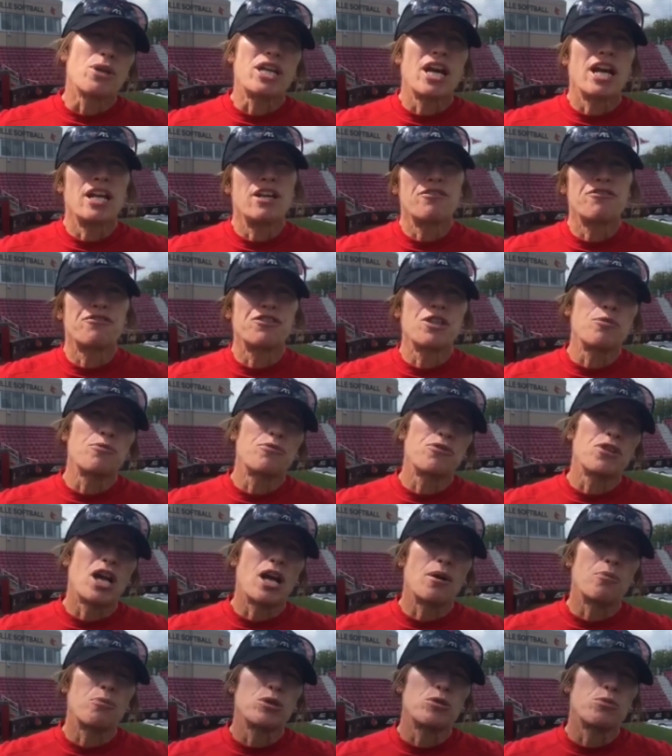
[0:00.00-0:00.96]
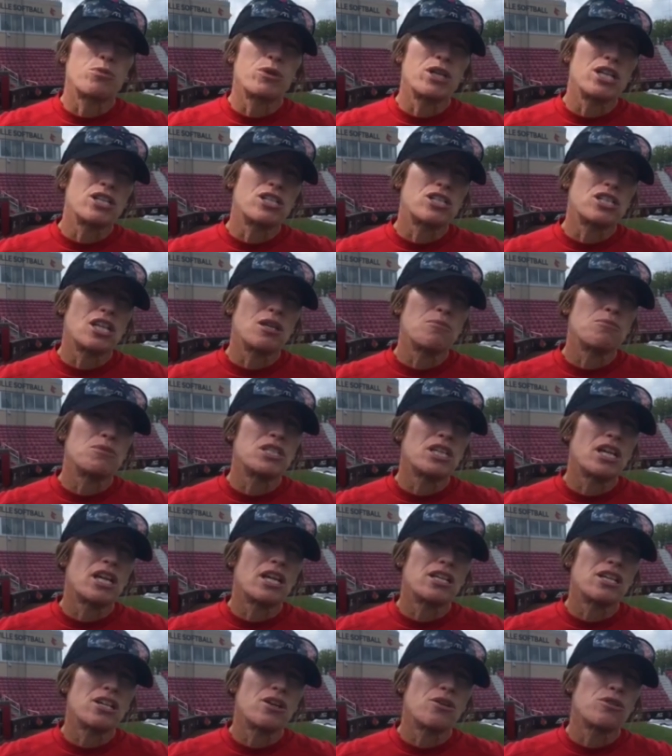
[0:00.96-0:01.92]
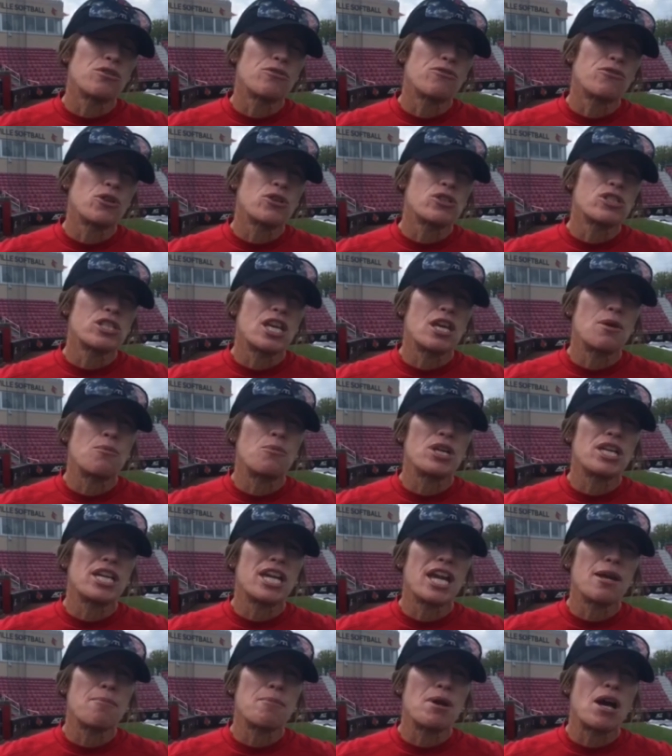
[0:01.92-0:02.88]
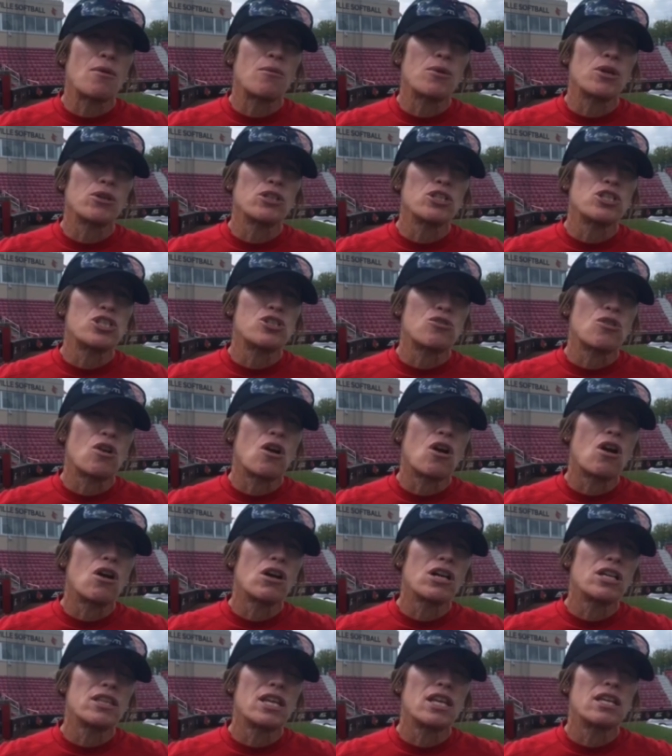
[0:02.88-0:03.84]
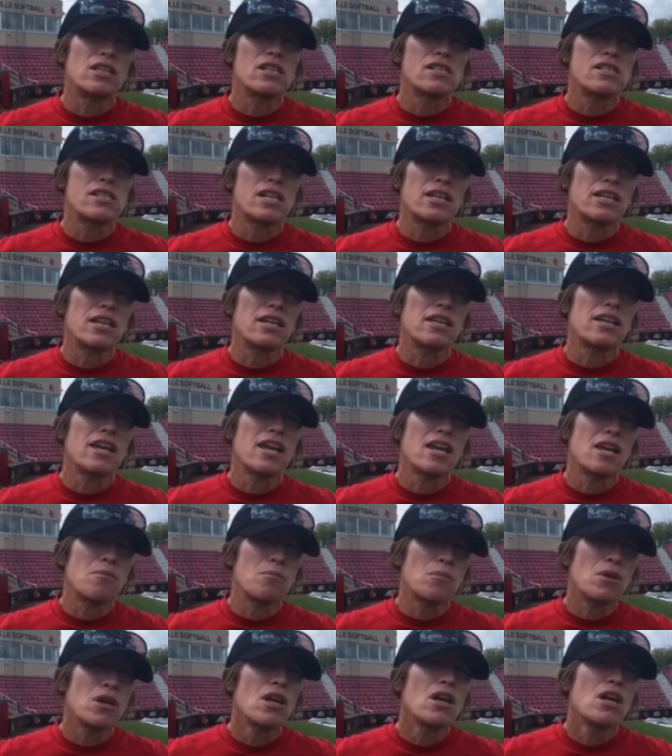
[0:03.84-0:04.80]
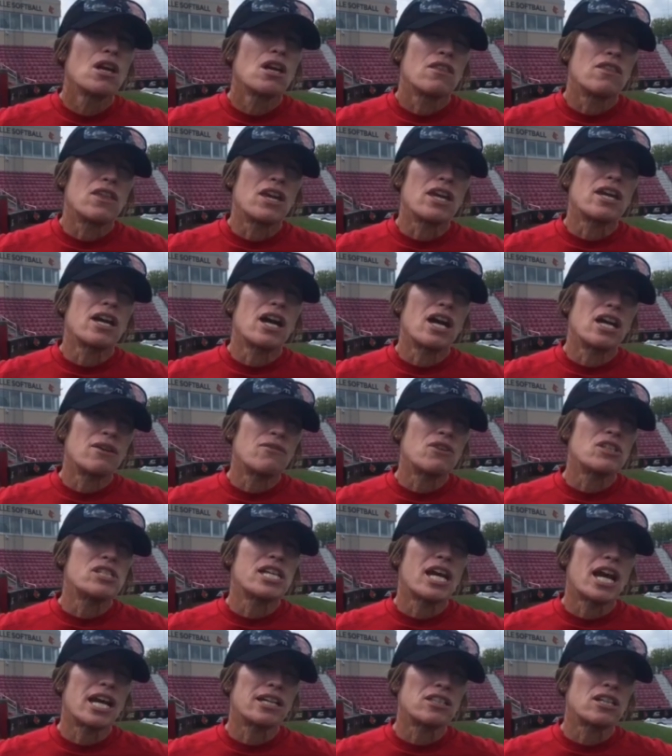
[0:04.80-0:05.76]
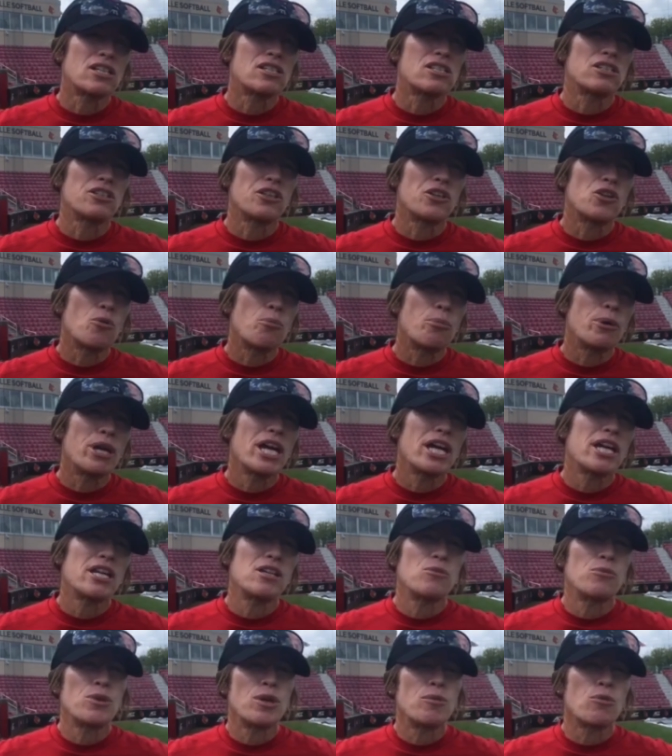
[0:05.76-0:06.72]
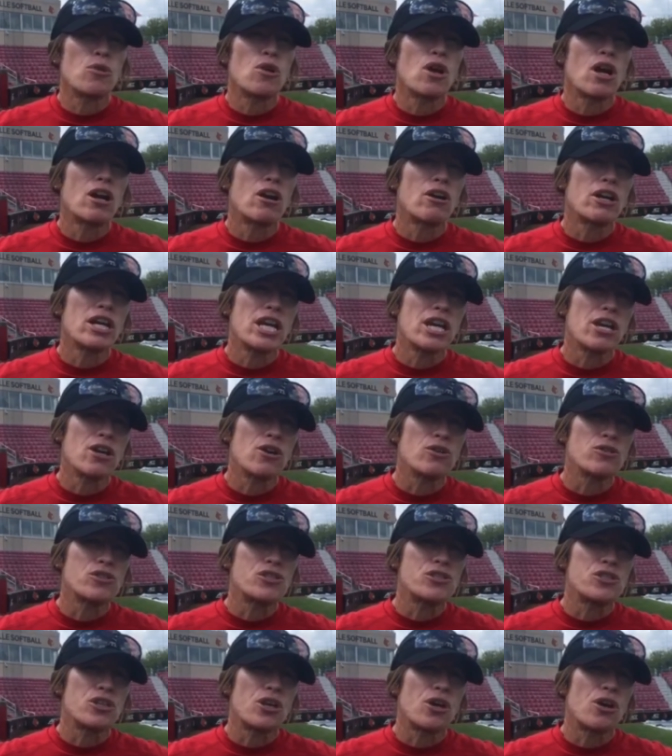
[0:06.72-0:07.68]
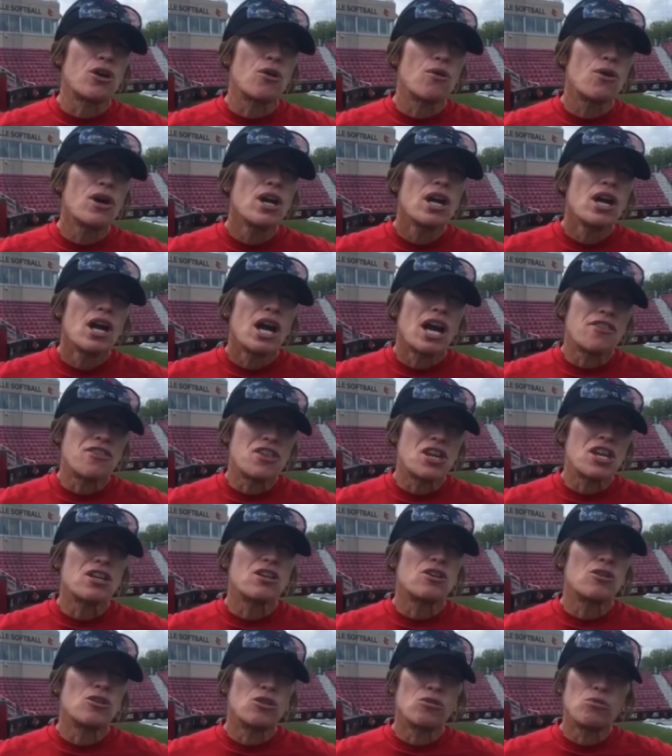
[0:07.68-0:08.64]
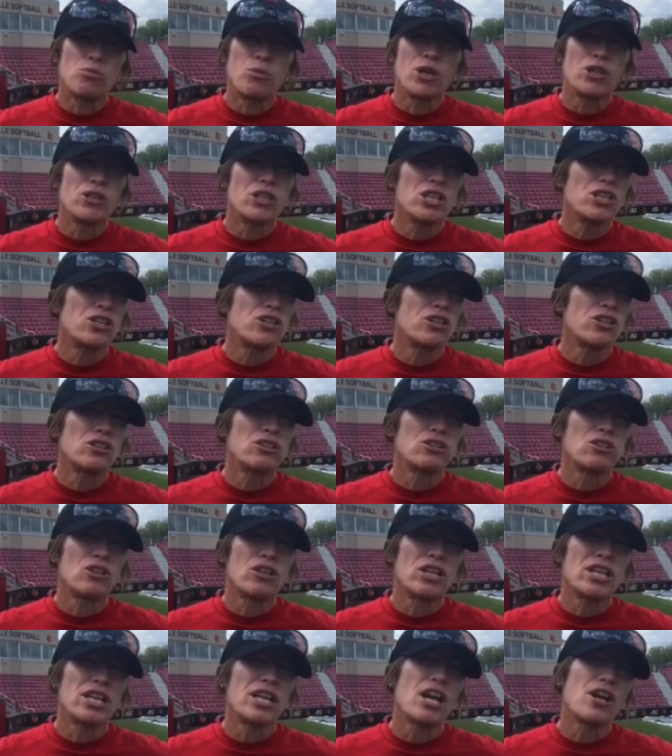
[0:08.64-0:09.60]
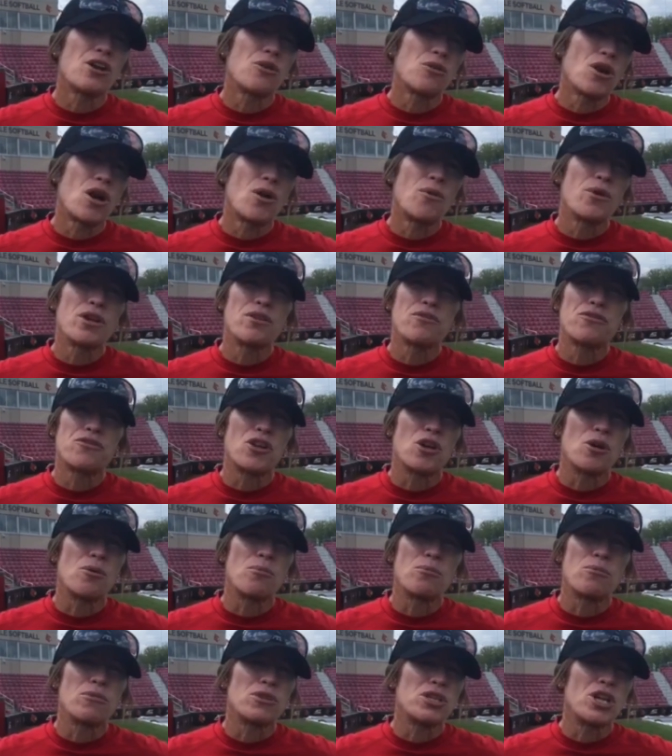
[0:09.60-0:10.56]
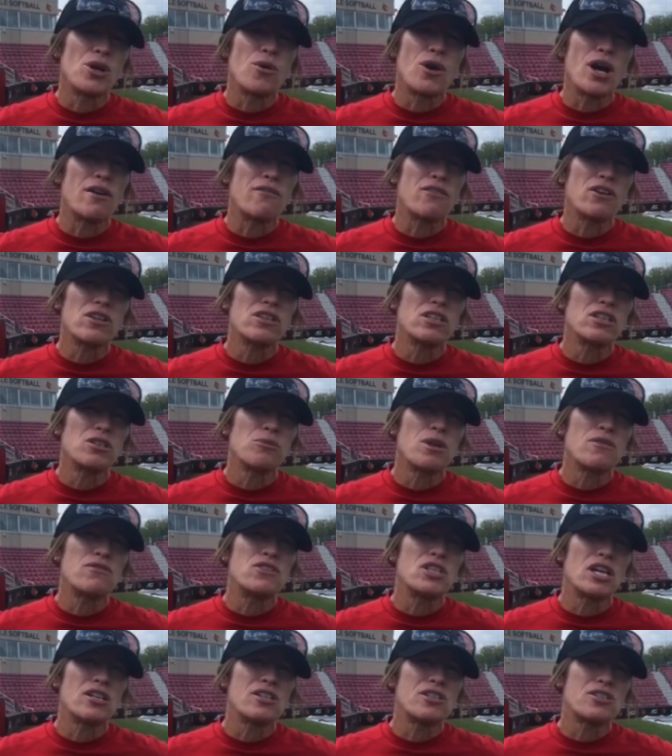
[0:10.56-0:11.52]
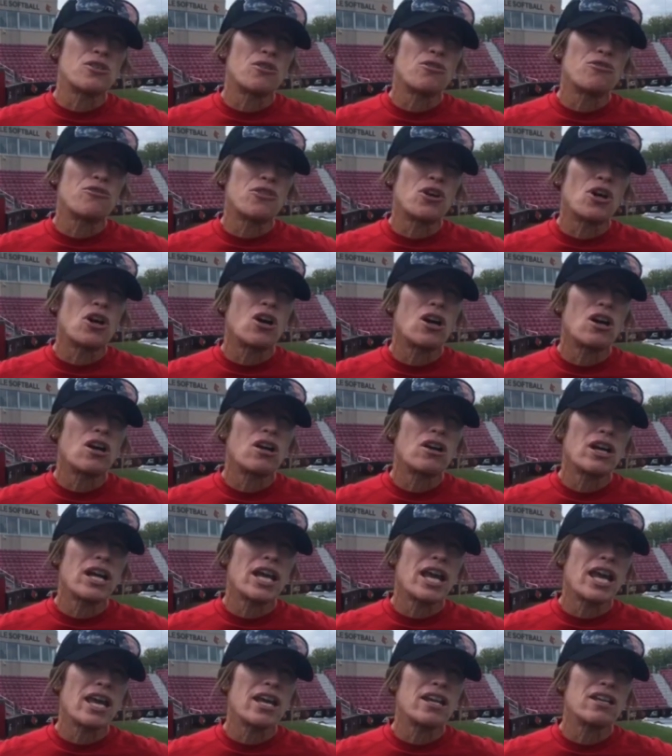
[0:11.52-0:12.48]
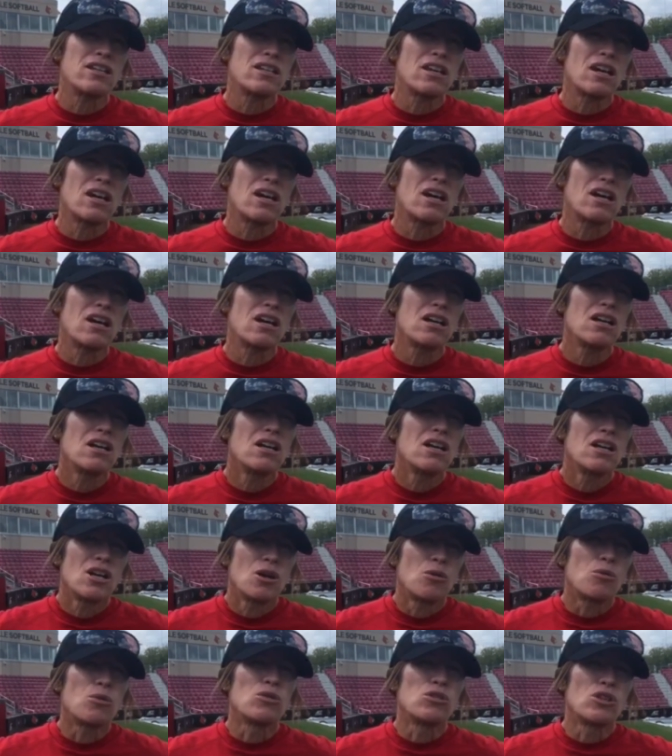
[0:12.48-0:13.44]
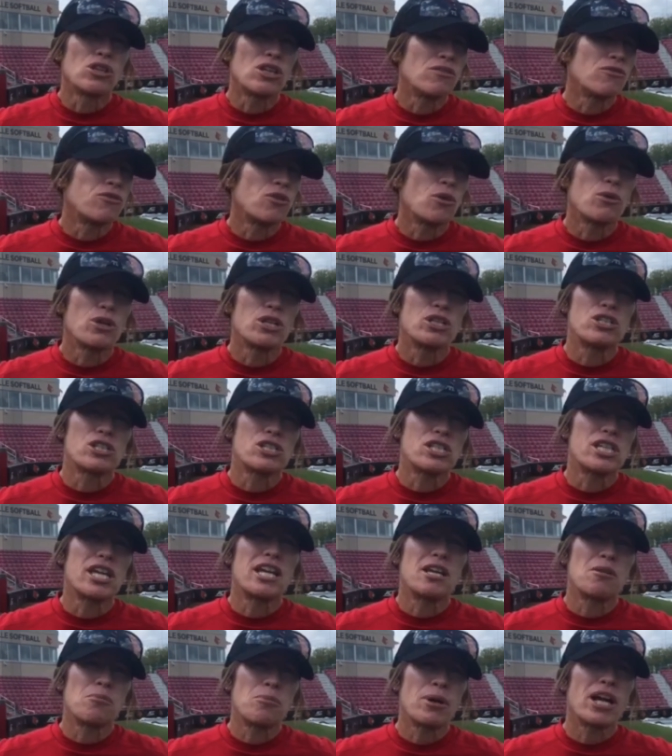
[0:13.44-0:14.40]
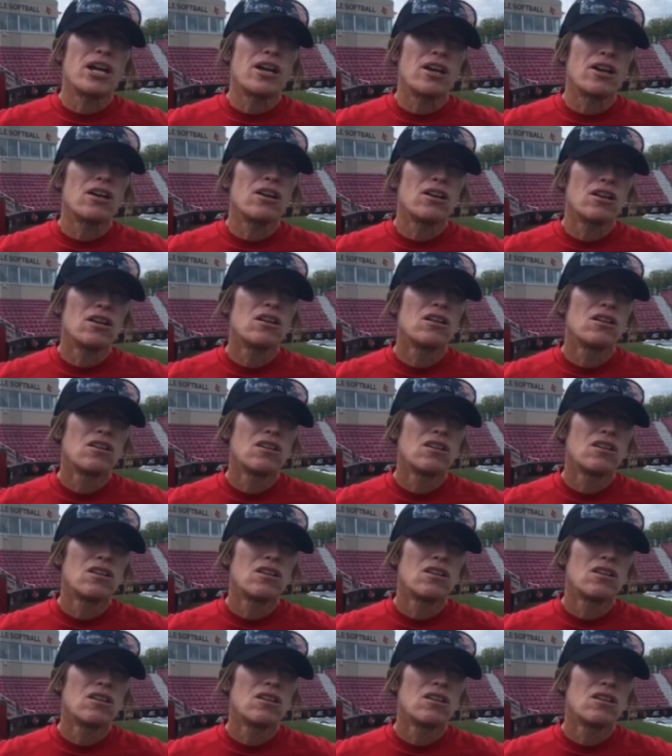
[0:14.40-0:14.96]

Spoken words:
we flip-flopped with what each team did. You know, the first game we came out really strong, and then in the second game they kind of attacked us a little bit and we were on our heels. So I think really good learning and growing from, you know, everything that we've done so far, and we're looking forward to just getting better.